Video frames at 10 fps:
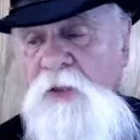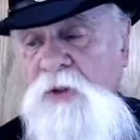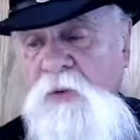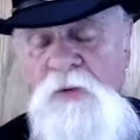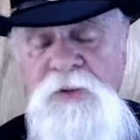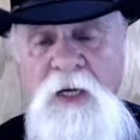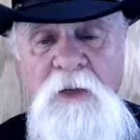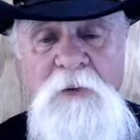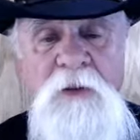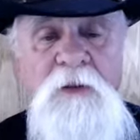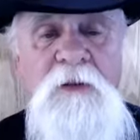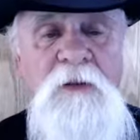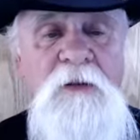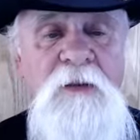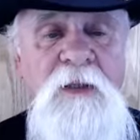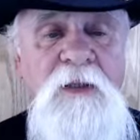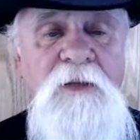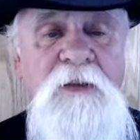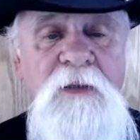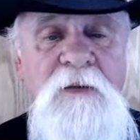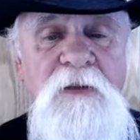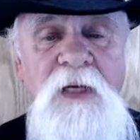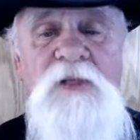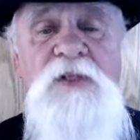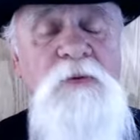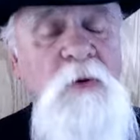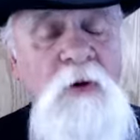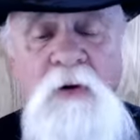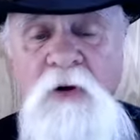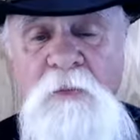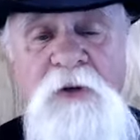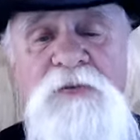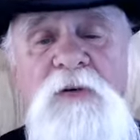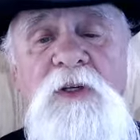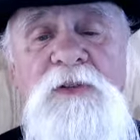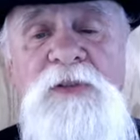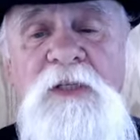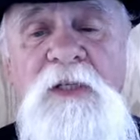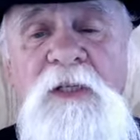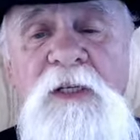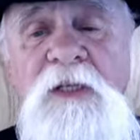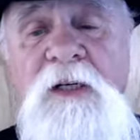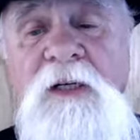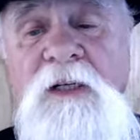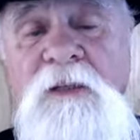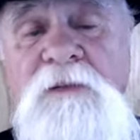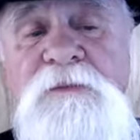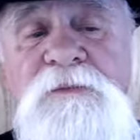short on time here. And uh, yes, you are all my friends. Uh,